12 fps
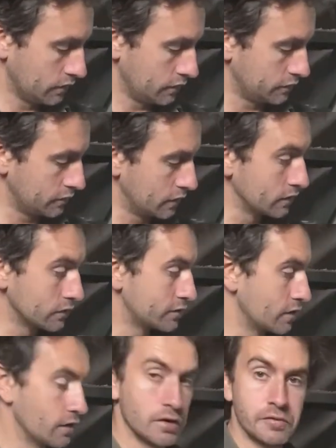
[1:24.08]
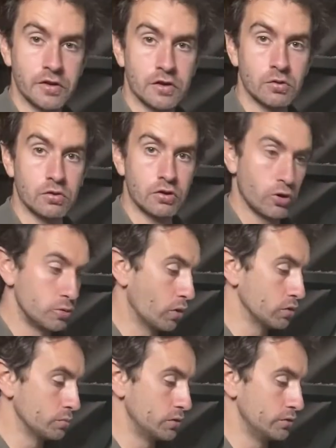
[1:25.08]
This is a little jar of something called
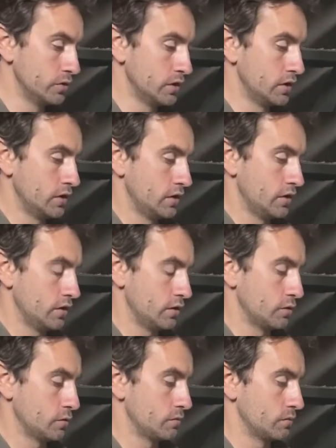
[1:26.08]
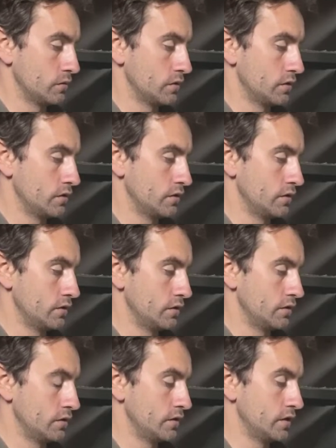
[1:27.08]
Cobalt Blue.
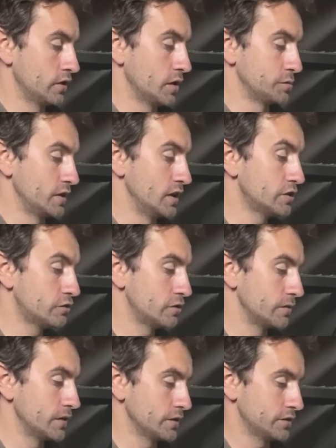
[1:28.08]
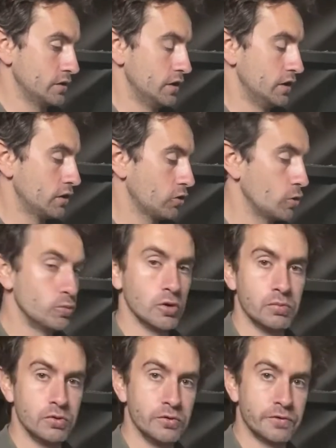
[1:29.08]
In terms of the history of this, Cobalt
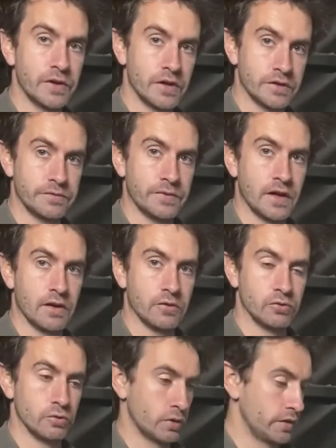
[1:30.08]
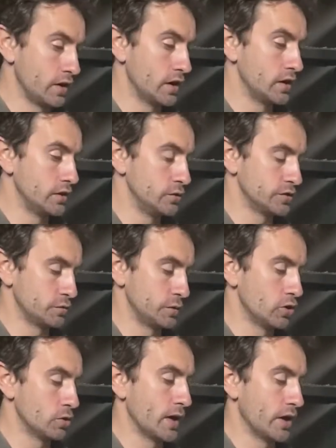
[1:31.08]
Blue's first found, or one of the early uses we
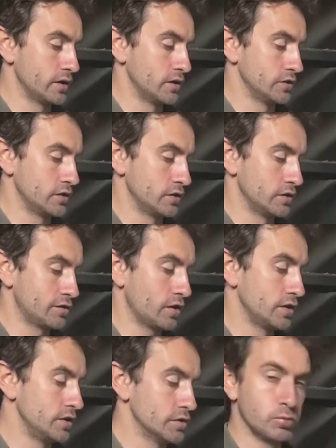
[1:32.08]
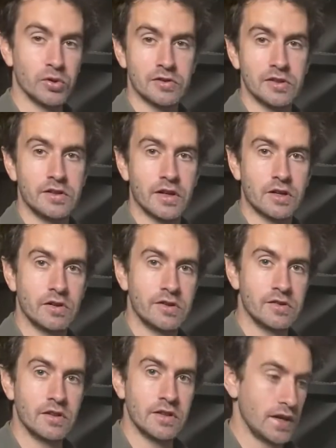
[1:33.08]
know about it, is in Chinese porcelain
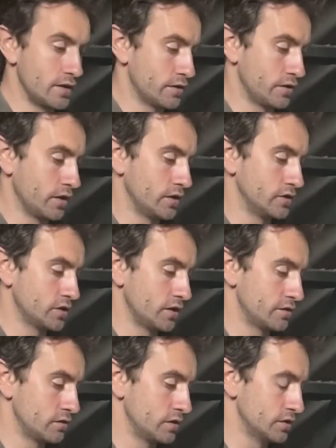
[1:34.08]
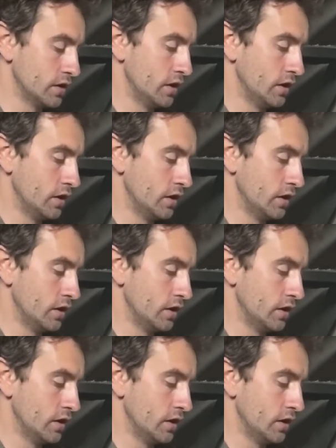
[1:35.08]
decoration in the 8th and 9th centuries.